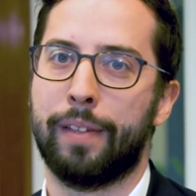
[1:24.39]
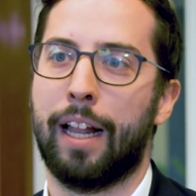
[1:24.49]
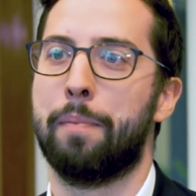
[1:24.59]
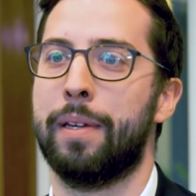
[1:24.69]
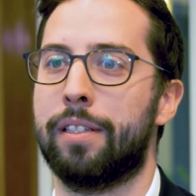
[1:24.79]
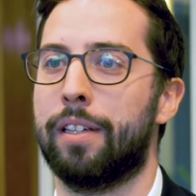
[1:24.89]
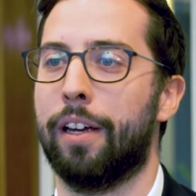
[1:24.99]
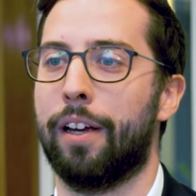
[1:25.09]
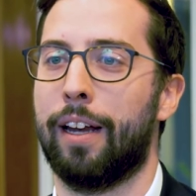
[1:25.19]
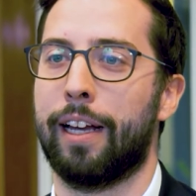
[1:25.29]
help it,
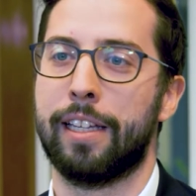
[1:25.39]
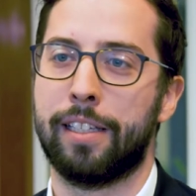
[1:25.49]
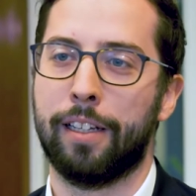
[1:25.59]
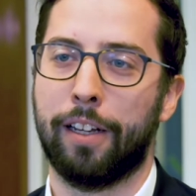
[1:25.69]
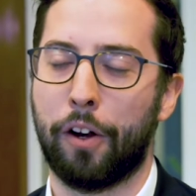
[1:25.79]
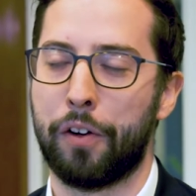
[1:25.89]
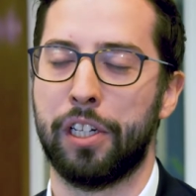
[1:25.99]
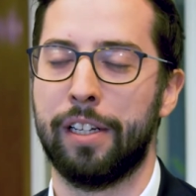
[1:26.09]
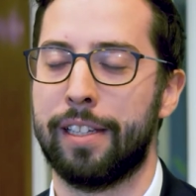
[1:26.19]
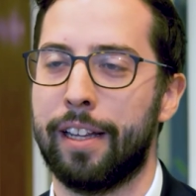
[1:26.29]
like I
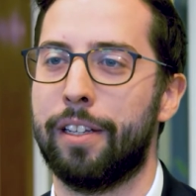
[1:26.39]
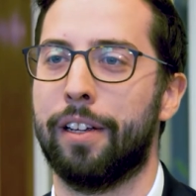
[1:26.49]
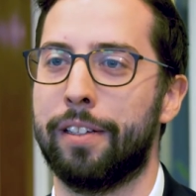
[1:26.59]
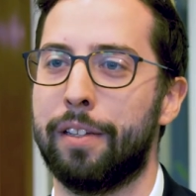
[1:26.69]
originally said,